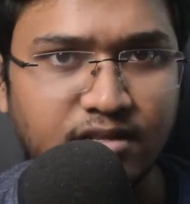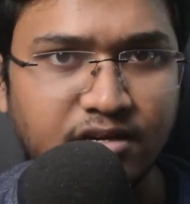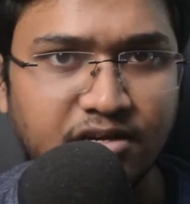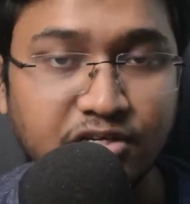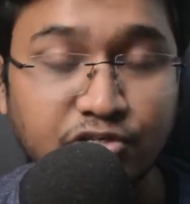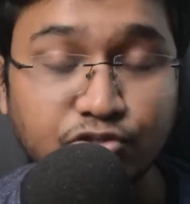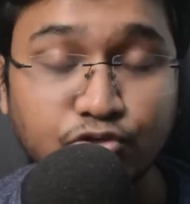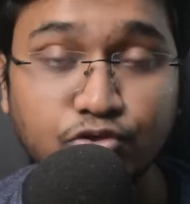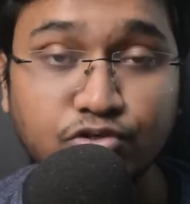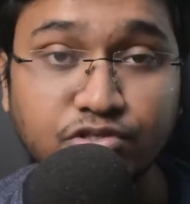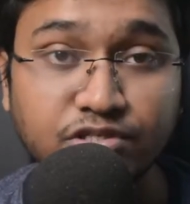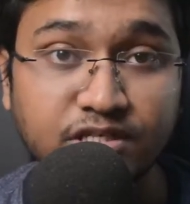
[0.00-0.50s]
and
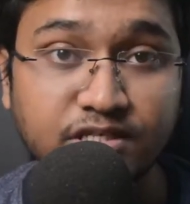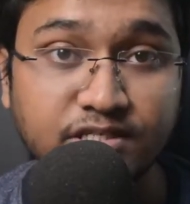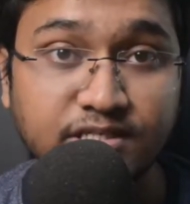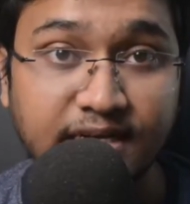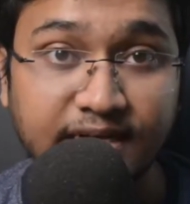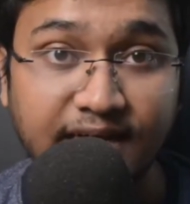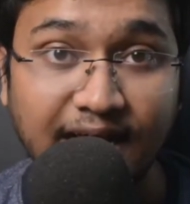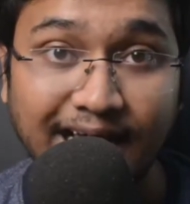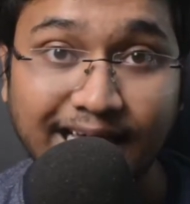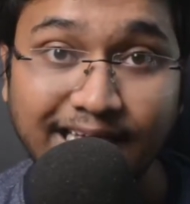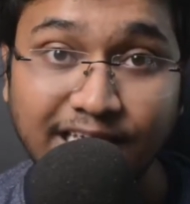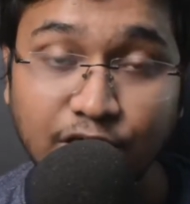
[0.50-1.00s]
the
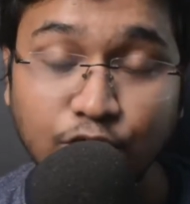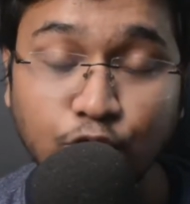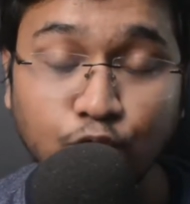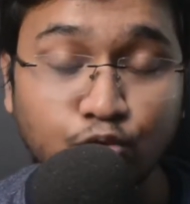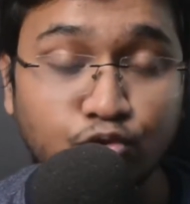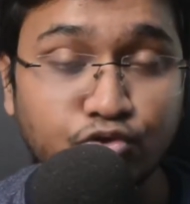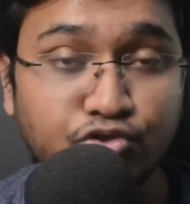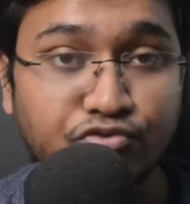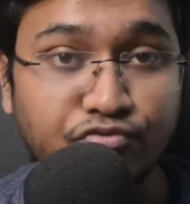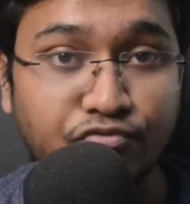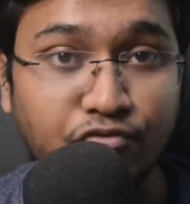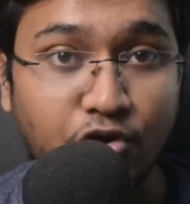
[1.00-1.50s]
resources that I
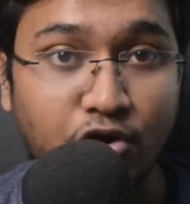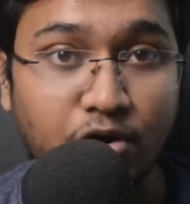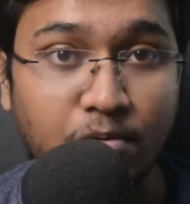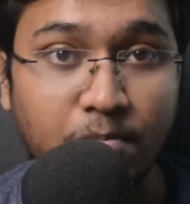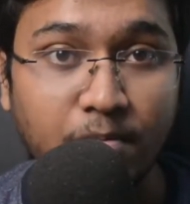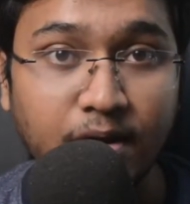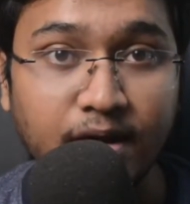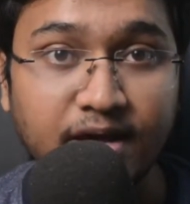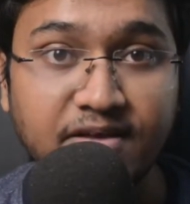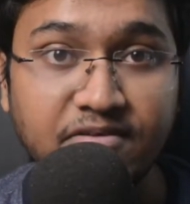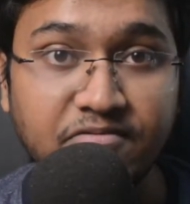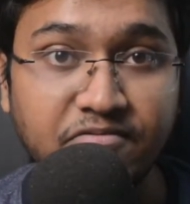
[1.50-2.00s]
used
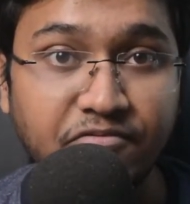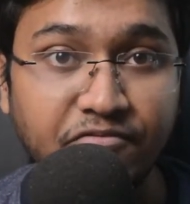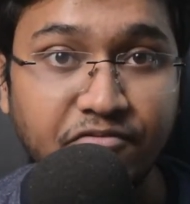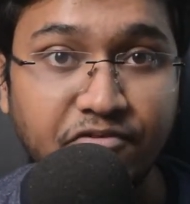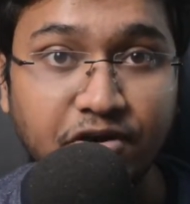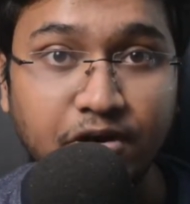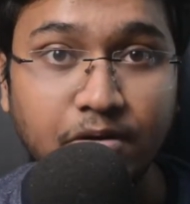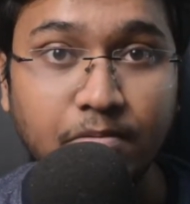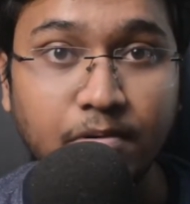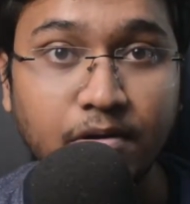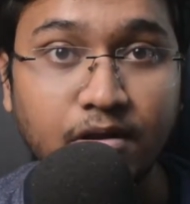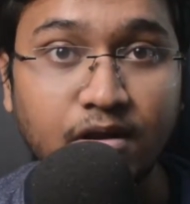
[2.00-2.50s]
for my
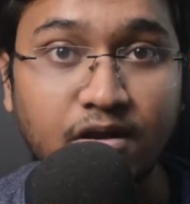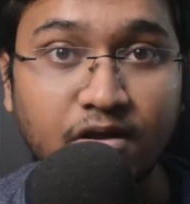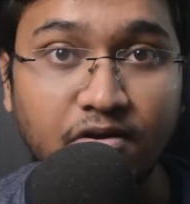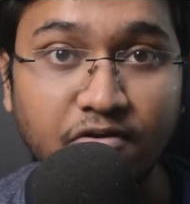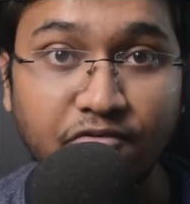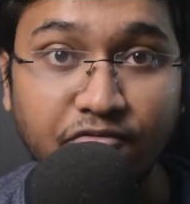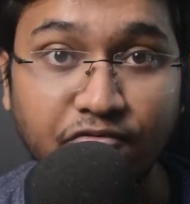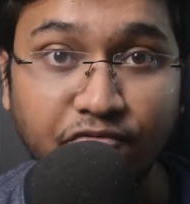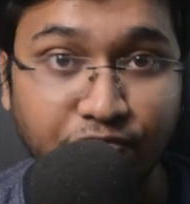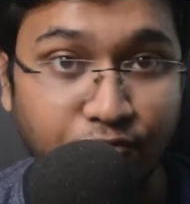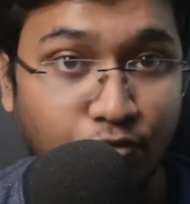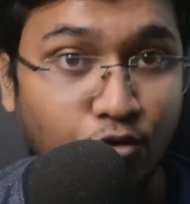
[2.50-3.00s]
verbal
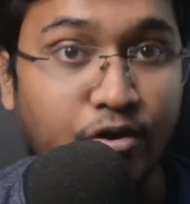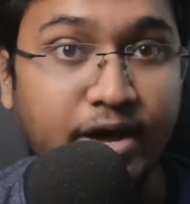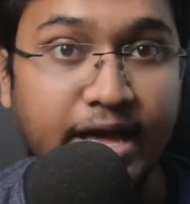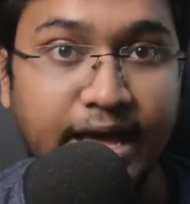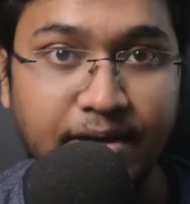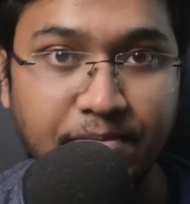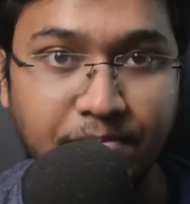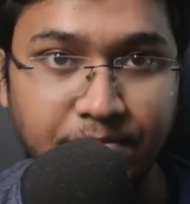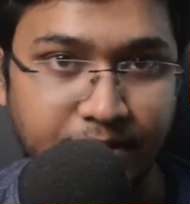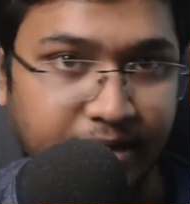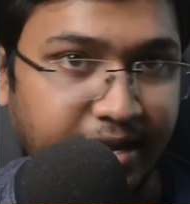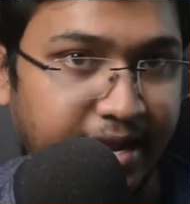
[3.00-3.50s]

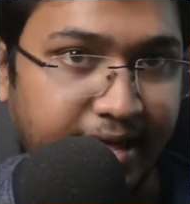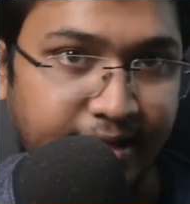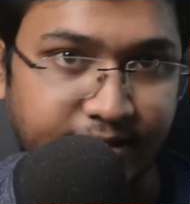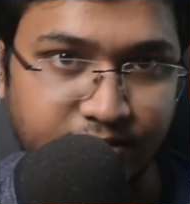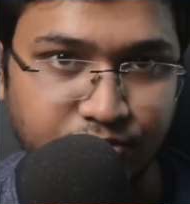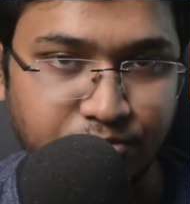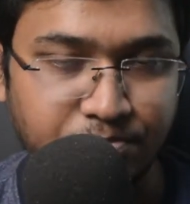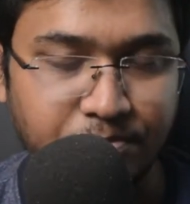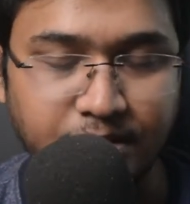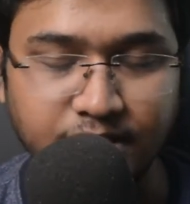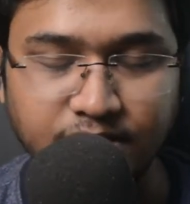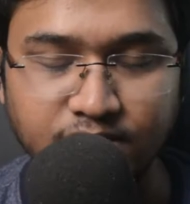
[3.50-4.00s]
vocab
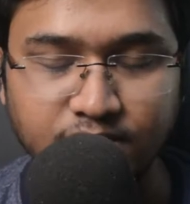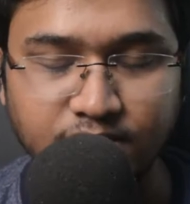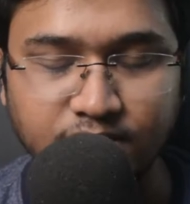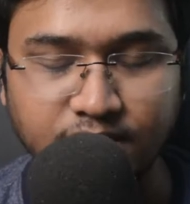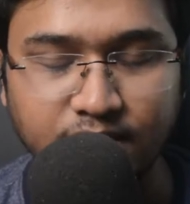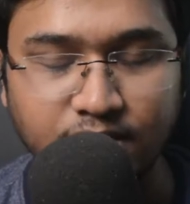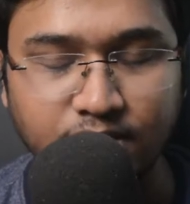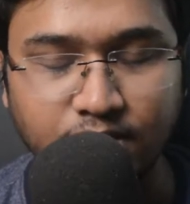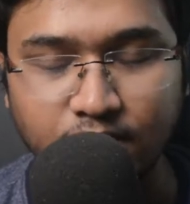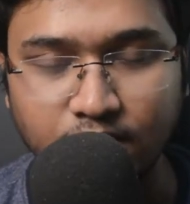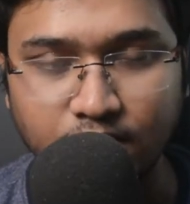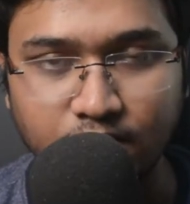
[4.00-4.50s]

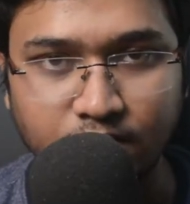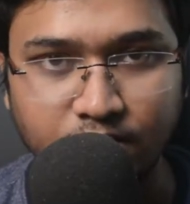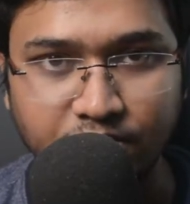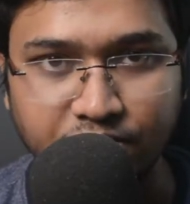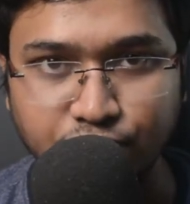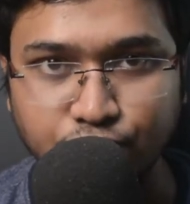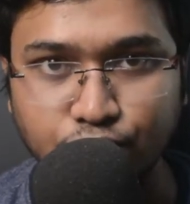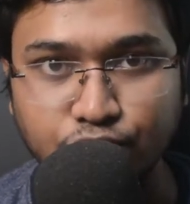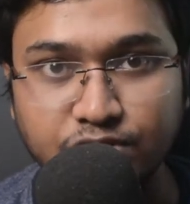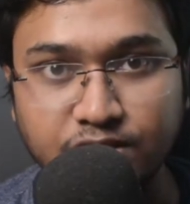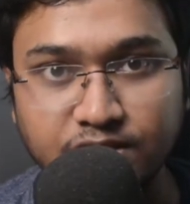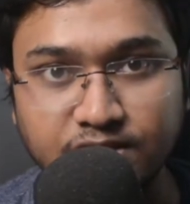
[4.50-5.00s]
enhancement, that
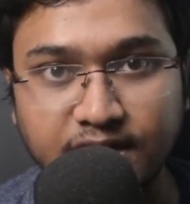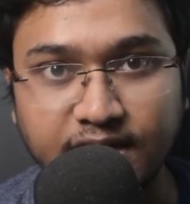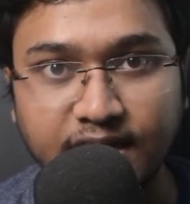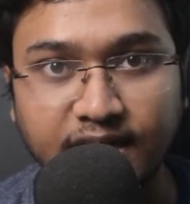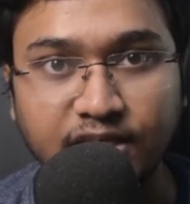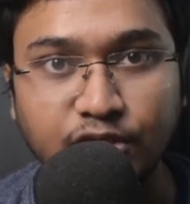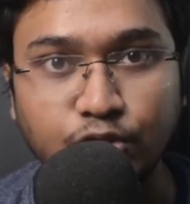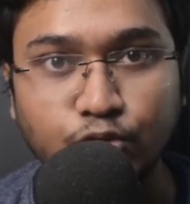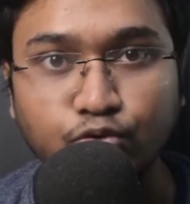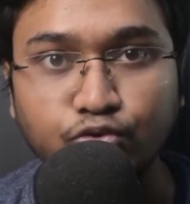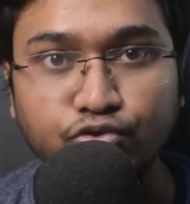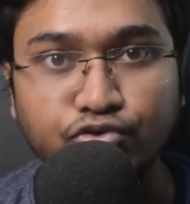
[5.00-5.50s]
resources
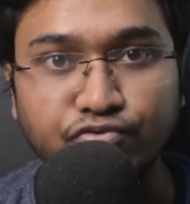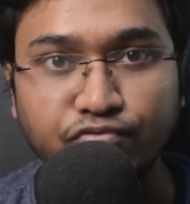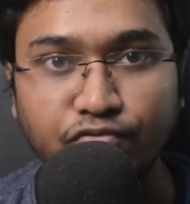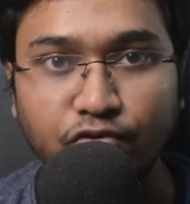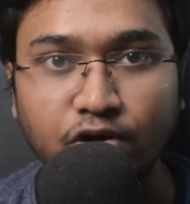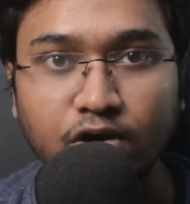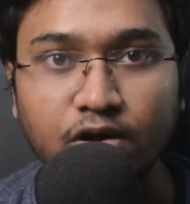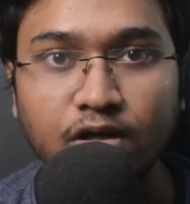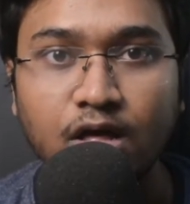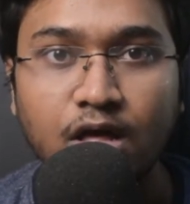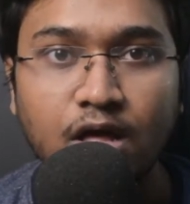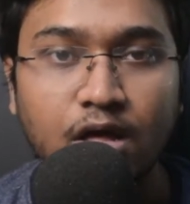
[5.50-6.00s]
that I used
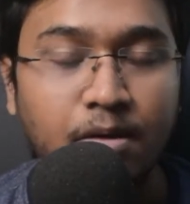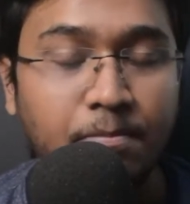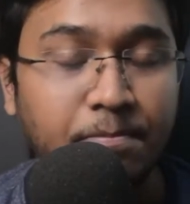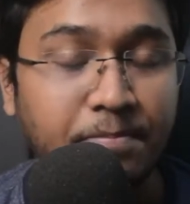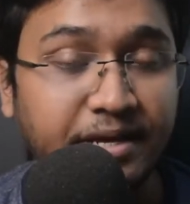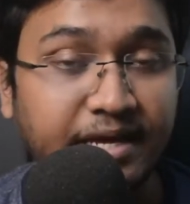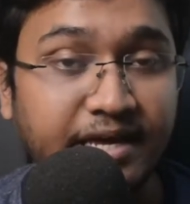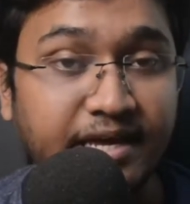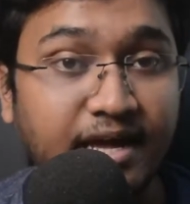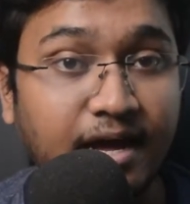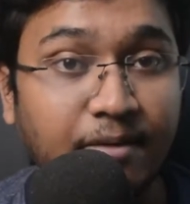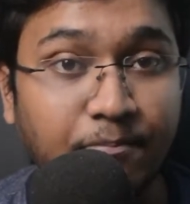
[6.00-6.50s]
for
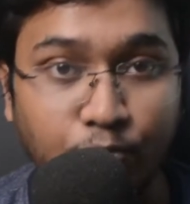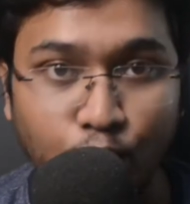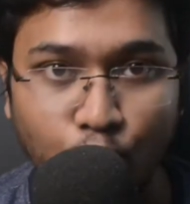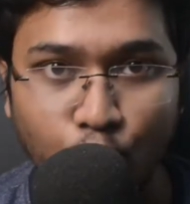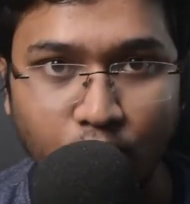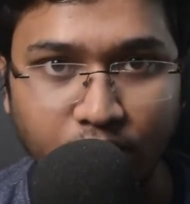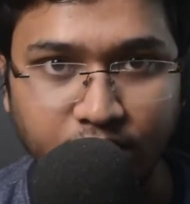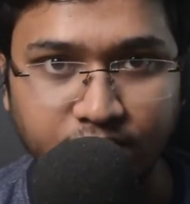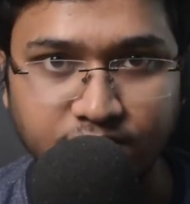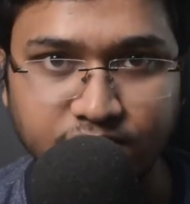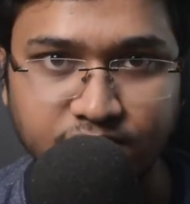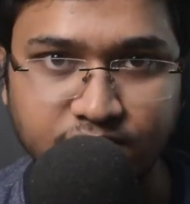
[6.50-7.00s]
picking up
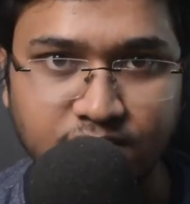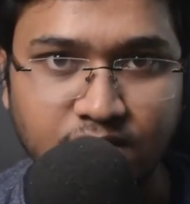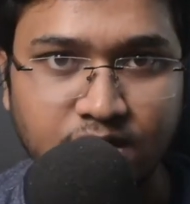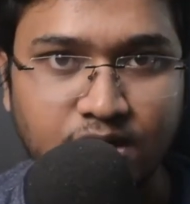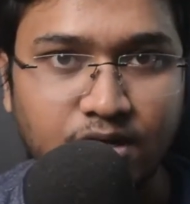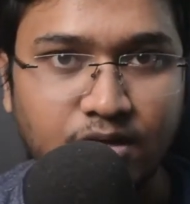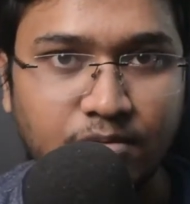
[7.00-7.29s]
words.